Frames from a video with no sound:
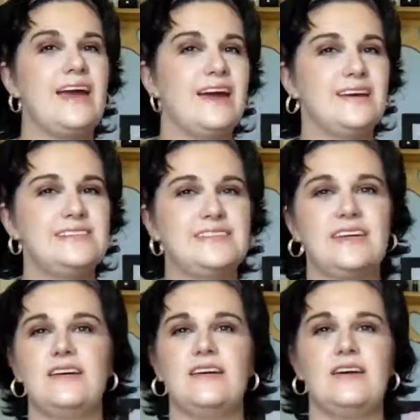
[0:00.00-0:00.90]

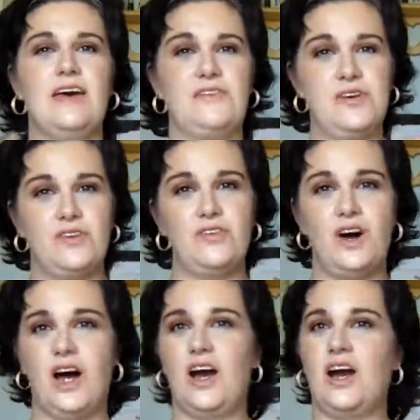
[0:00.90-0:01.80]
And if
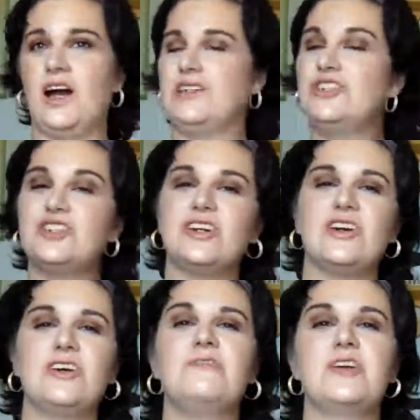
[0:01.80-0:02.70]
you are
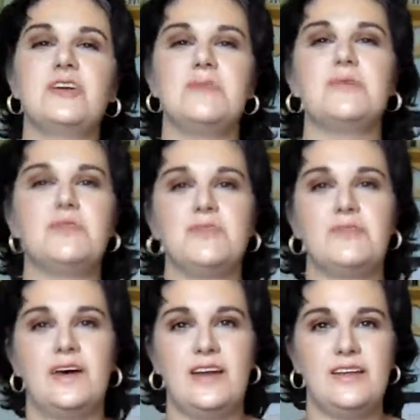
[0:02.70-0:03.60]
unsure if you're going to be able to
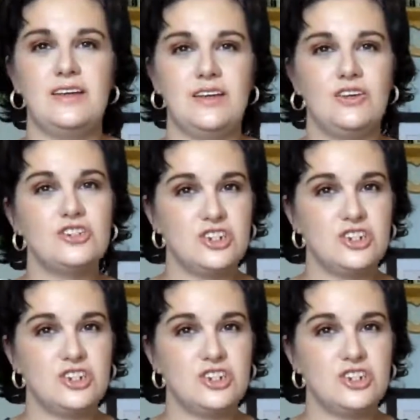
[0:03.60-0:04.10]
find your